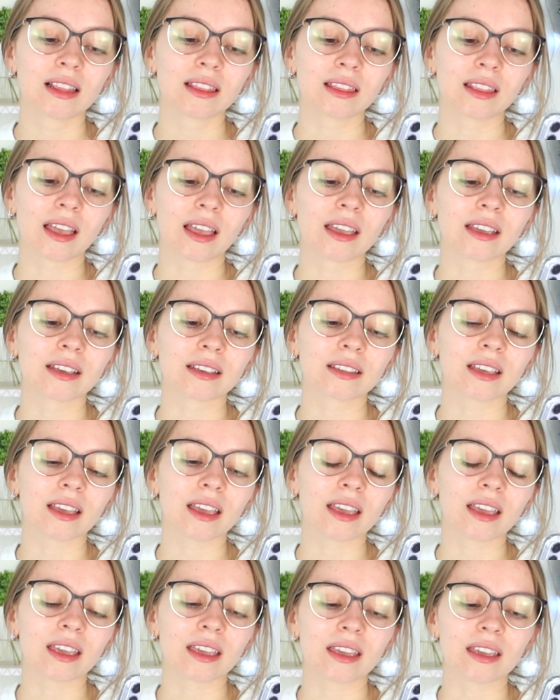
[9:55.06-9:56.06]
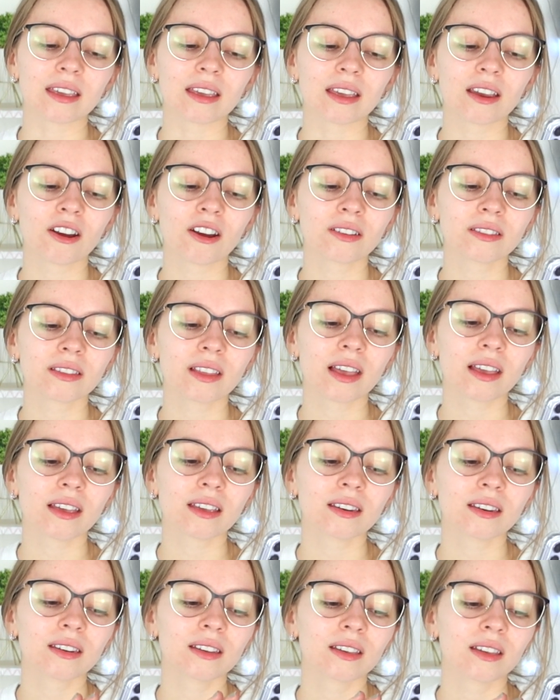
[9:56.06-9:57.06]
like a
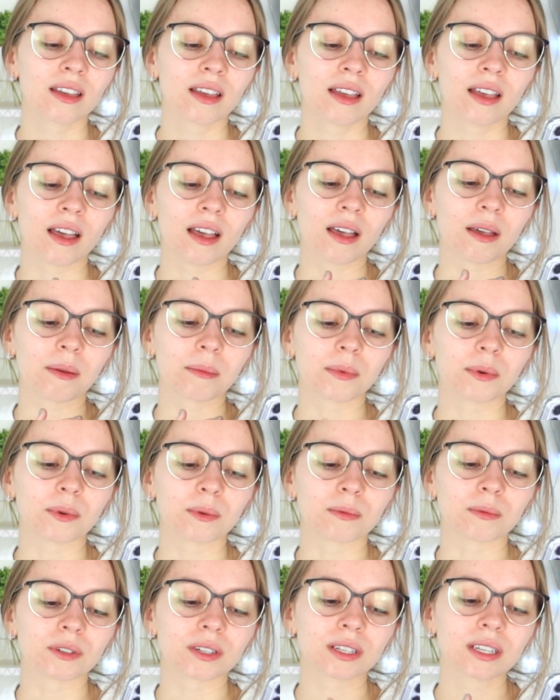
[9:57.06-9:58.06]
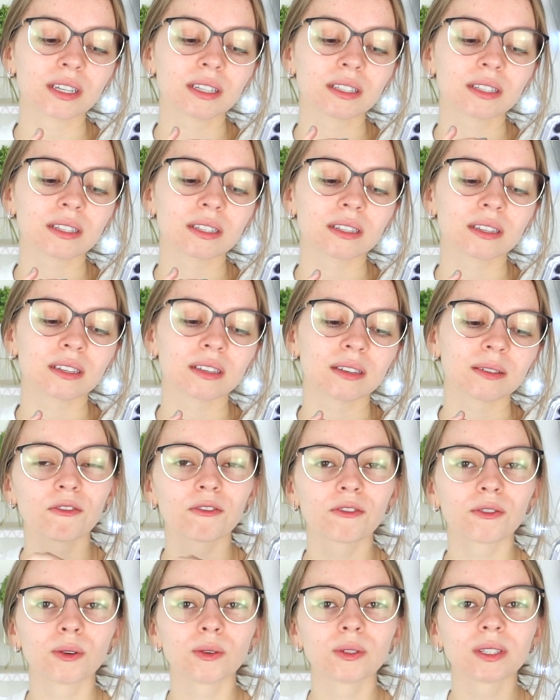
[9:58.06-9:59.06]
airline, Uber Eats,
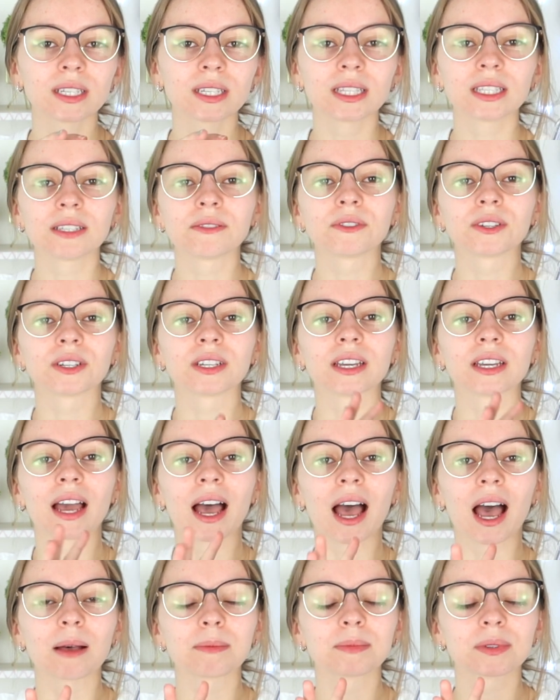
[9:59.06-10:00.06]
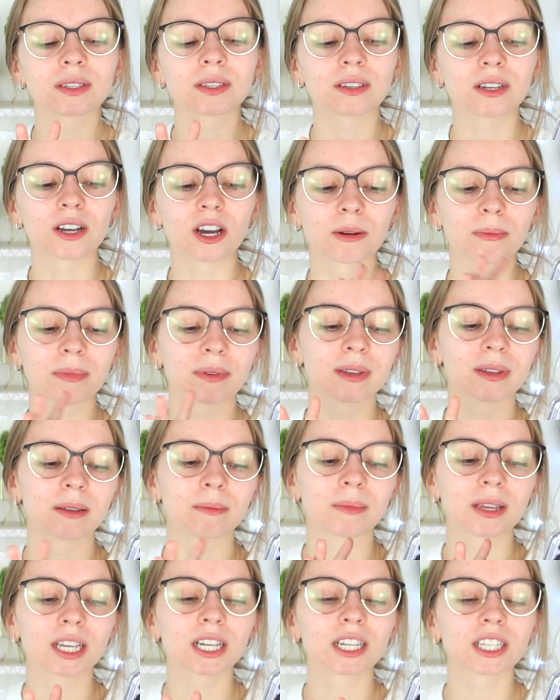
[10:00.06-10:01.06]
food delivery apps in
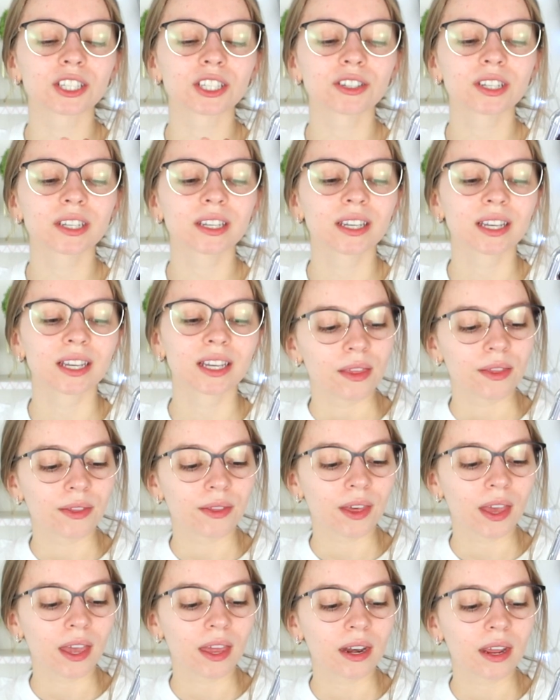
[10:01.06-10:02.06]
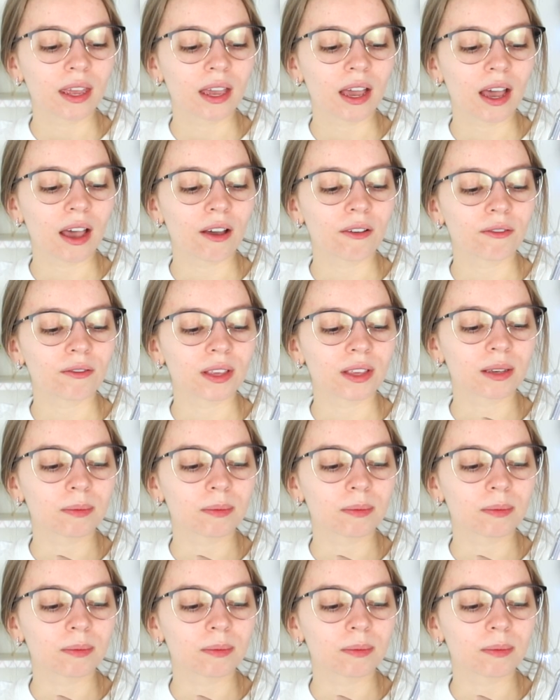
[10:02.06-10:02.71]
my country. Then I have